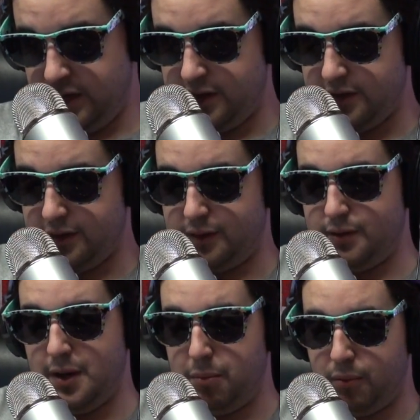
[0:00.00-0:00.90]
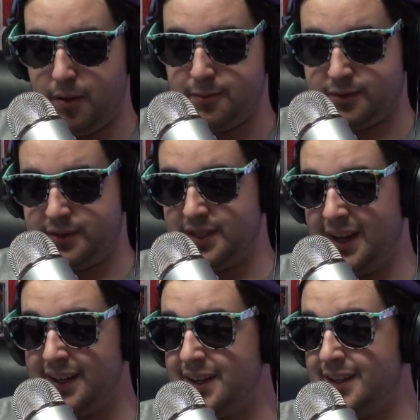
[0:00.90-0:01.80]
Holy crap, we're almost done
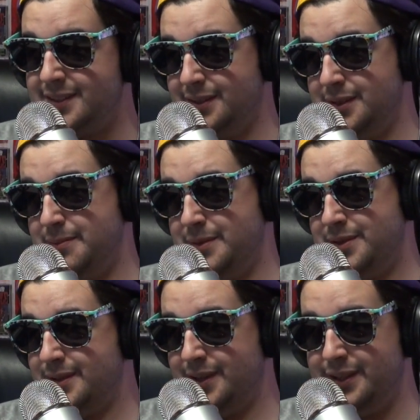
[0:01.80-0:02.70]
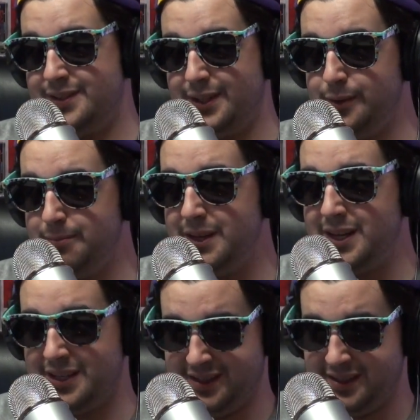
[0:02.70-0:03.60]
and it's only been 32
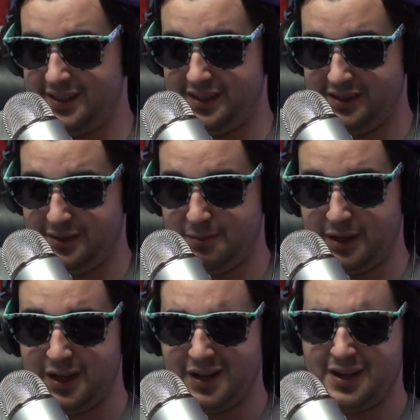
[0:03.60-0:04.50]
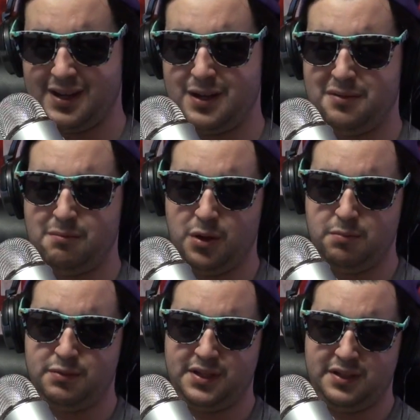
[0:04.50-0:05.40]
minutes. Oh my god, I got the
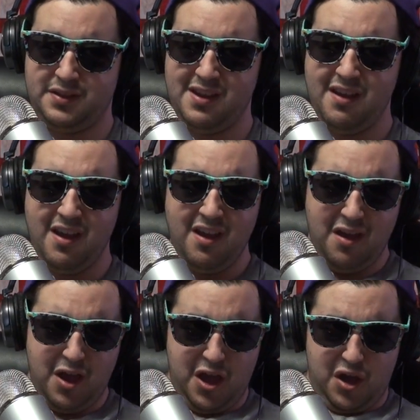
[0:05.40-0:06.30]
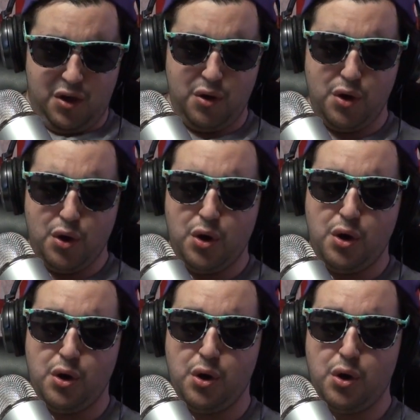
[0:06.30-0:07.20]
burpsies.
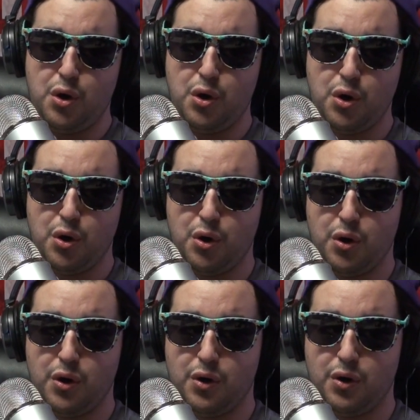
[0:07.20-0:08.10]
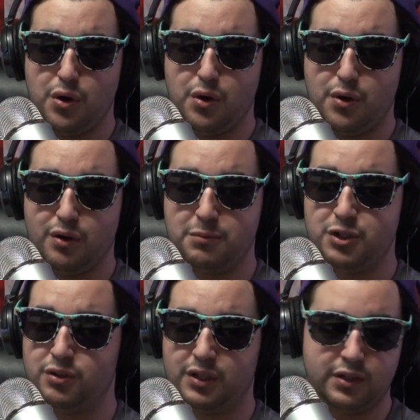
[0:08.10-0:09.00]
Whew. I've been
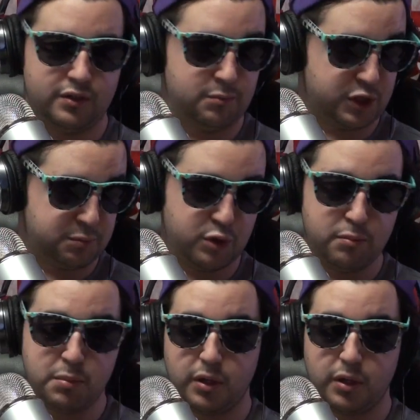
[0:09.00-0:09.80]
drinking too much poop.